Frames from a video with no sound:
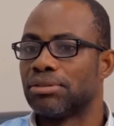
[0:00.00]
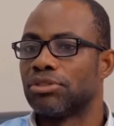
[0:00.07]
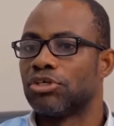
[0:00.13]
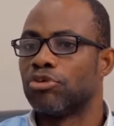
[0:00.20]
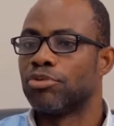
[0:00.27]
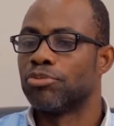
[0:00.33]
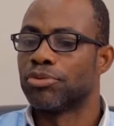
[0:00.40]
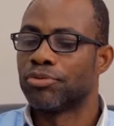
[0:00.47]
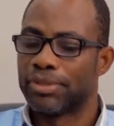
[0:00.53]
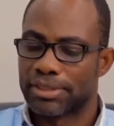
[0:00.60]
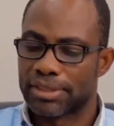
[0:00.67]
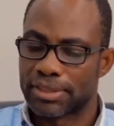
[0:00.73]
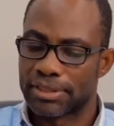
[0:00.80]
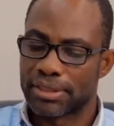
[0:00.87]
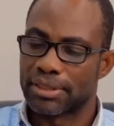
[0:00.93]
or people with
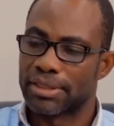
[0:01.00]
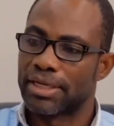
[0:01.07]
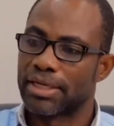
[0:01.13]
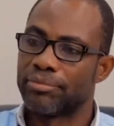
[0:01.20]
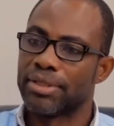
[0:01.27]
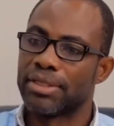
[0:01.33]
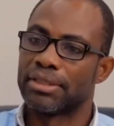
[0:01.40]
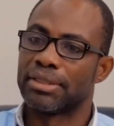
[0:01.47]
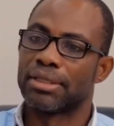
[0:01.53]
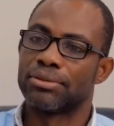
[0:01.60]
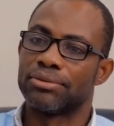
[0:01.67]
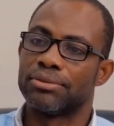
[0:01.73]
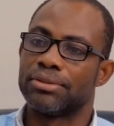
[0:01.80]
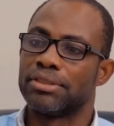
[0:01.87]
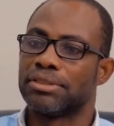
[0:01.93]
underlying medical
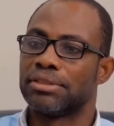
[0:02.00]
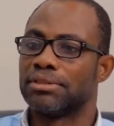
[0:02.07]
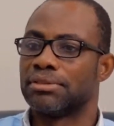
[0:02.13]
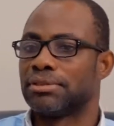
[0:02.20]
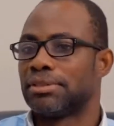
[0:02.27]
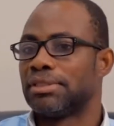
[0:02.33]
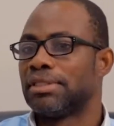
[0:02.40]
conditions.